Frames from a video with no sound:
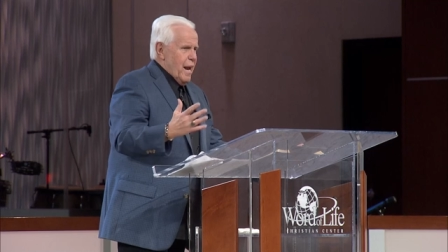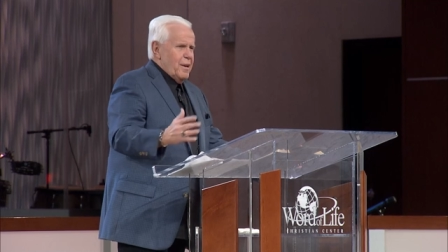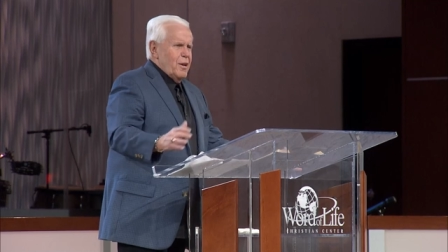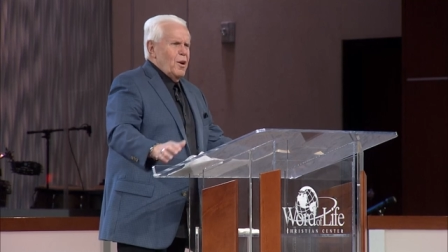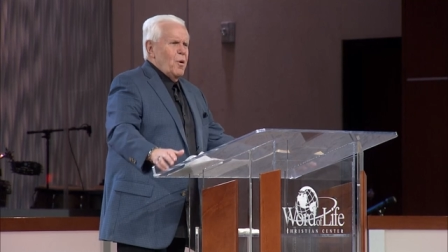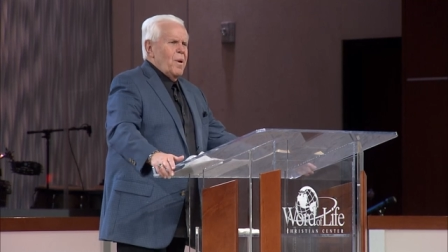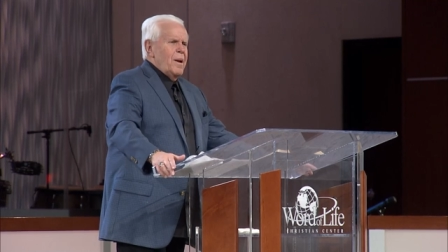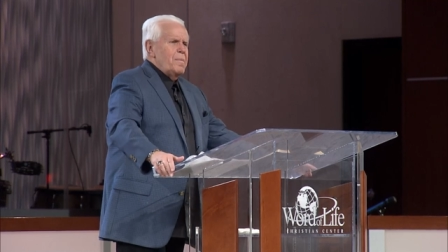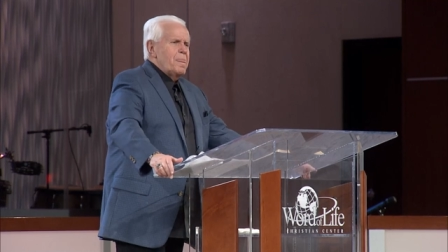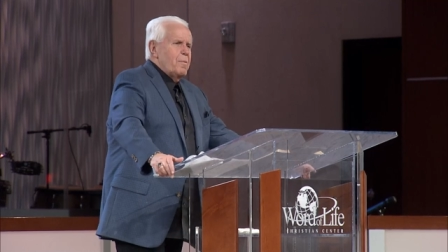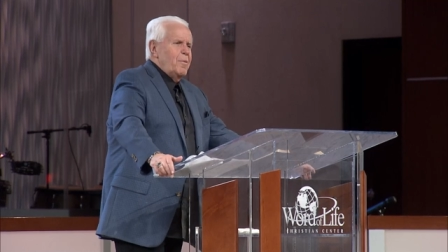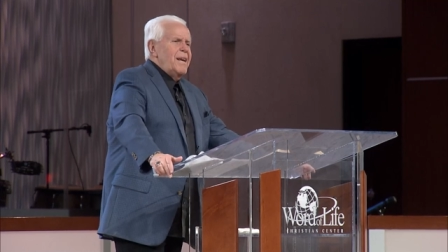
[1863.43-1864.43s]
and you know what?
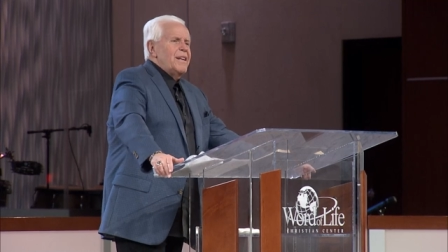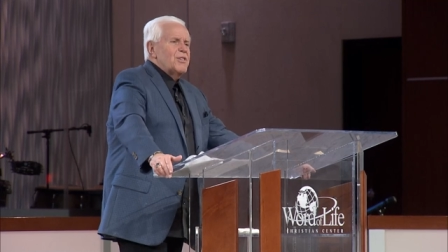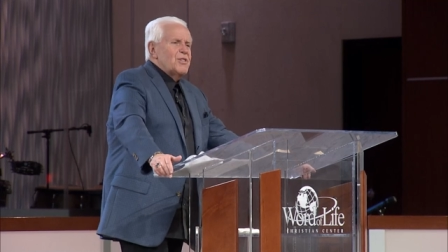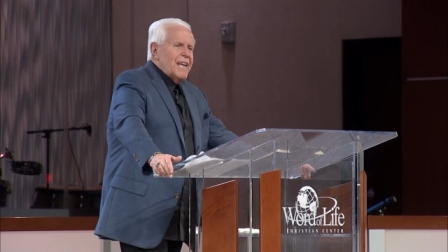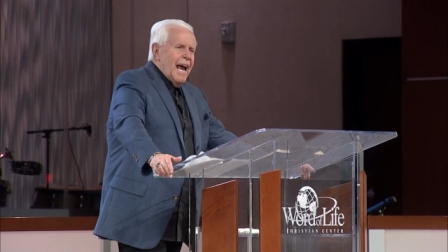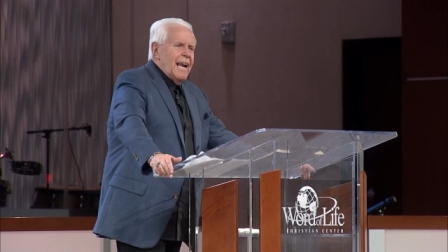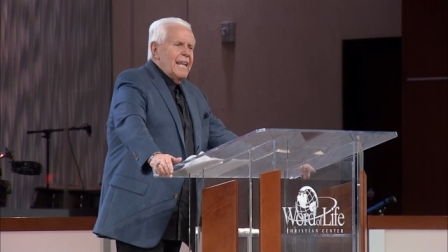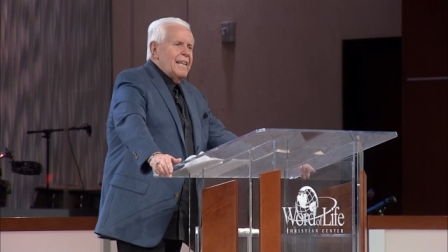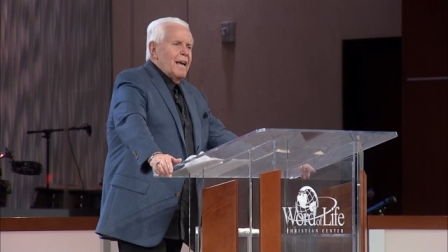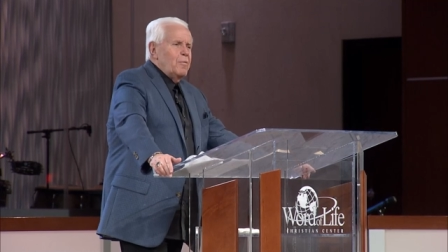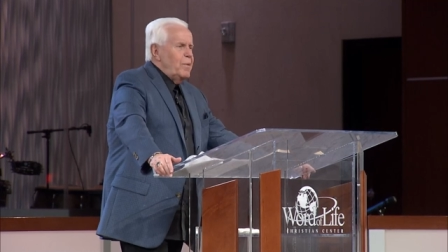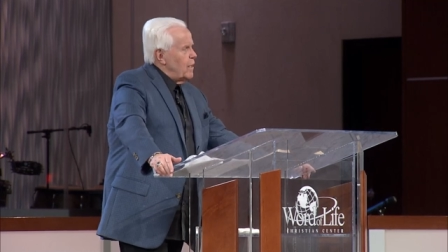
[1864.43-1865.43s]
We decided
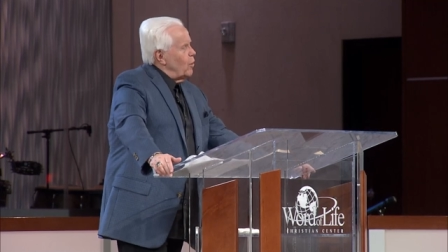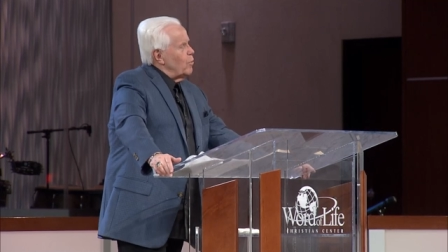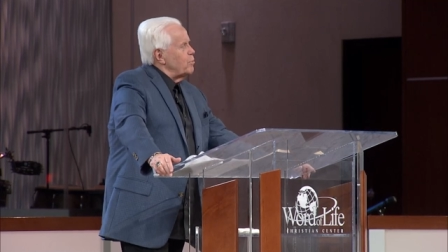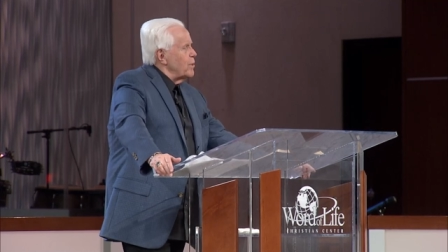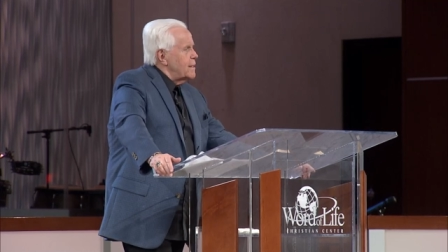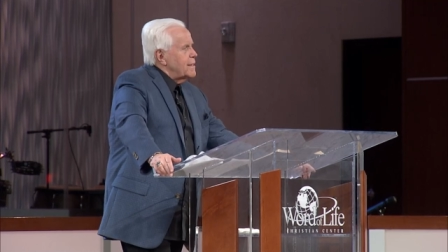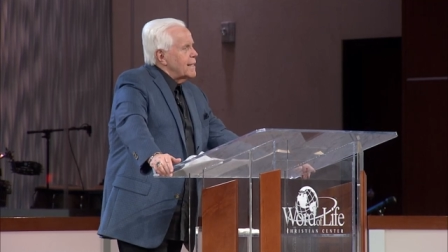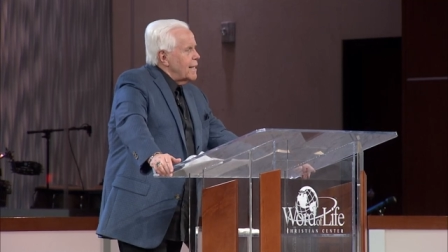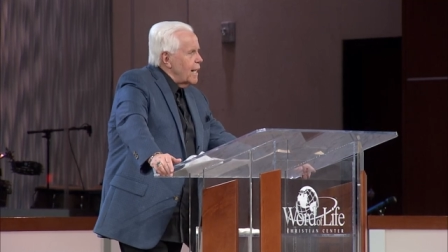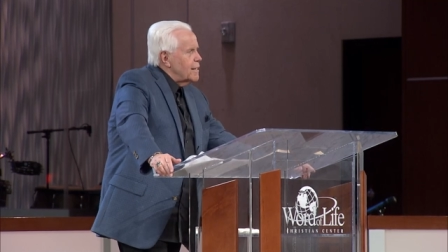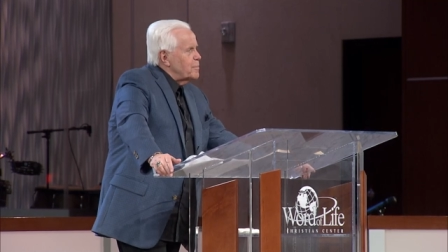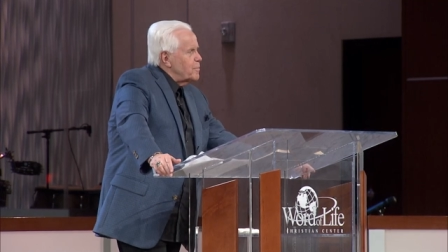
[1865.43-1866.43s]
that we're going to preach the
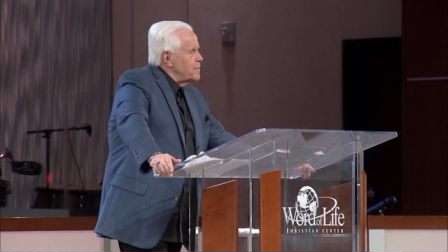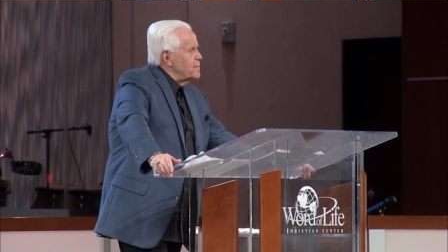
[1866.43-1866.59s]
gospel.